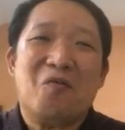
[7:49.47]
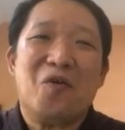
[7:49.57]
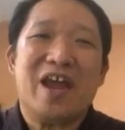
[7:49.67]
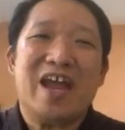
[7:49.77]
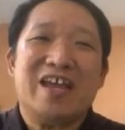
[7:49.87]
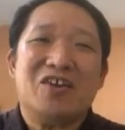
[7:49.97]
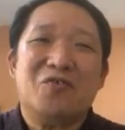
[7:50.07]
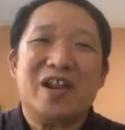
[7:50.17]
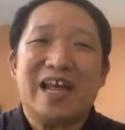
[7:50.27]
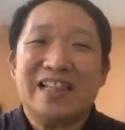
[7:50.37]
where
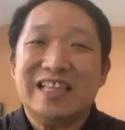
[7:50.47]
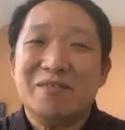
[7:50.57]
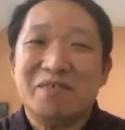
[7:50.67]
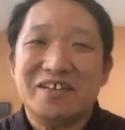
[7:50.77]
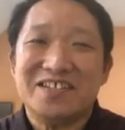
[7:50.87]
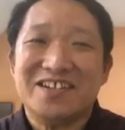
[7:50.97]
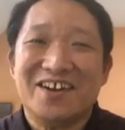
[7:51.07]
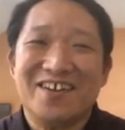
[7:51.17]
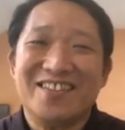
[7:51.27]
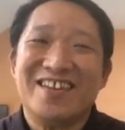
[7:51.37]
you are like demons, you know.